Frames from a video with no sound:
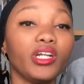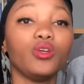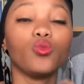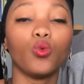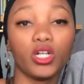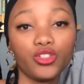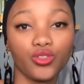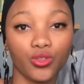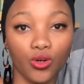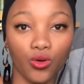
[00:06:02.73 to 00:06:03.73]
want to
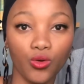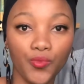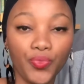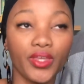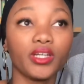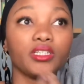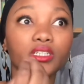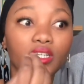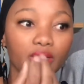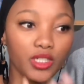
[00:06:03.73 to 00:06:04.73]
go
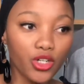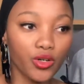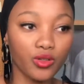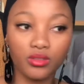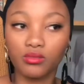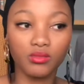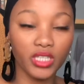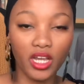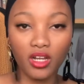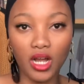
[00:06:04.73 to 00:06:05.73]
take
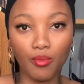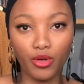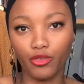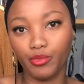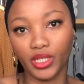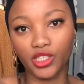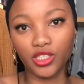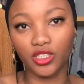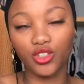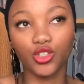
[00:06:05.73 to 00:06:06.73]
a couple of
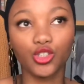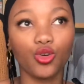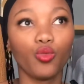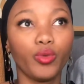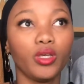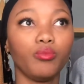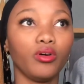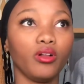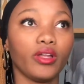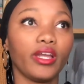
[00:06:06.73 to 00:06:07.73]
pictures to show people
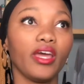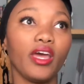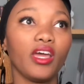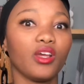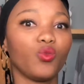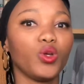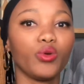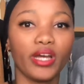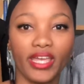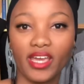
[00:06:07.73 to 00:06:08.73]
that, hey, we were
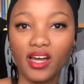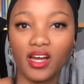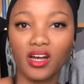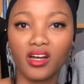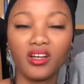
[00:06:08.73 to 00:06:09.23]
here,